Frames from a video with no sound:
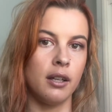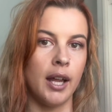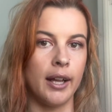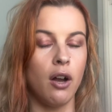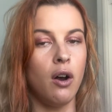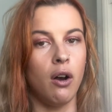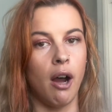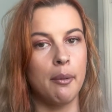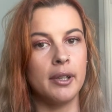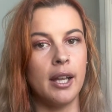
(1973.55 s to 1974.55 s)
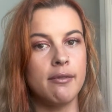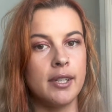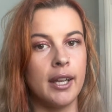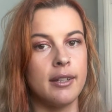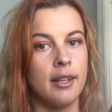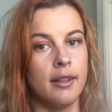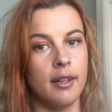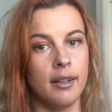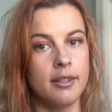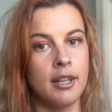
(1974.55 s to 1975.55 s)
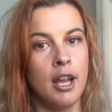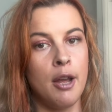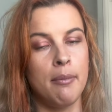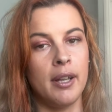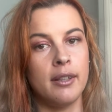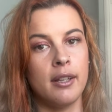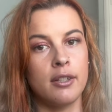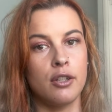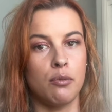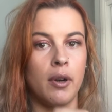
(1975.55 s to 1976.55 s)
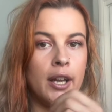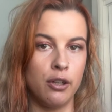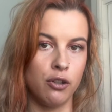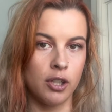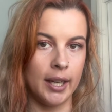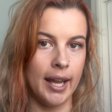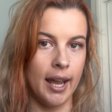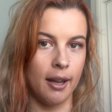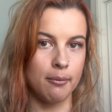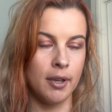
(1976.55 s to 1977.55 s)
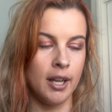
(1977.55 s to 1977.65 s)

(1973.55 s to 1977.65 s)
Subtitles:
Like, oh, I would love to get to this, but this is what I usually am.